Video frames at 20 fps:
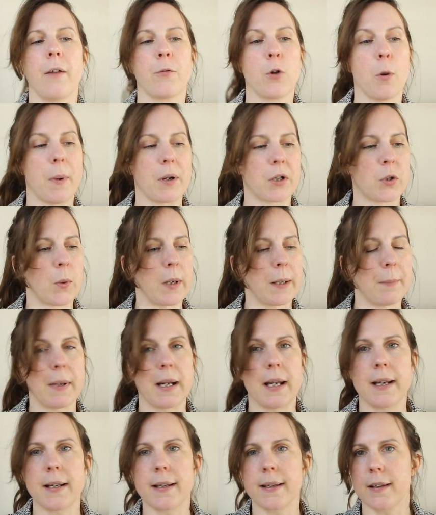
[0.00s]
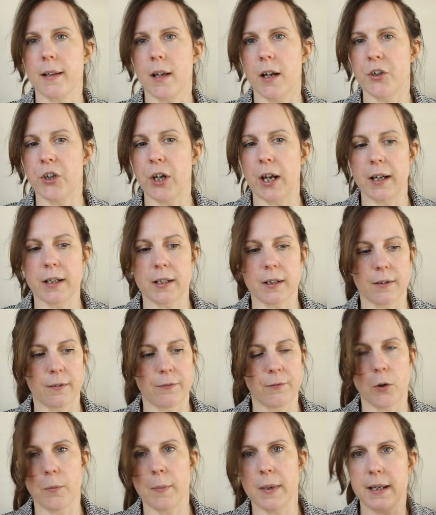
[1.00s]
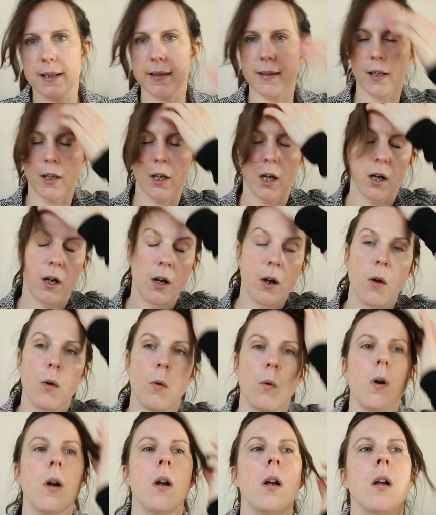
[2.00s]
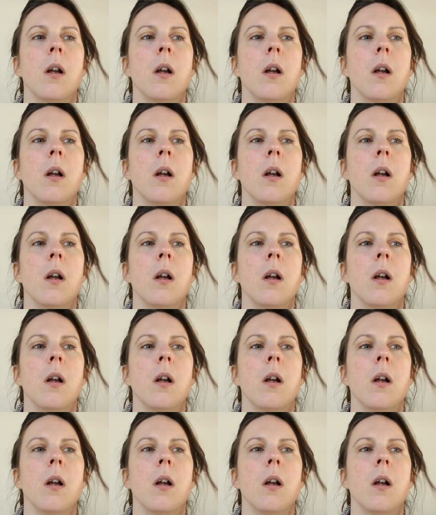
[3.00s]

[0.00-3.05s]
I've got about 20 minutes. I checked a few minutes ago.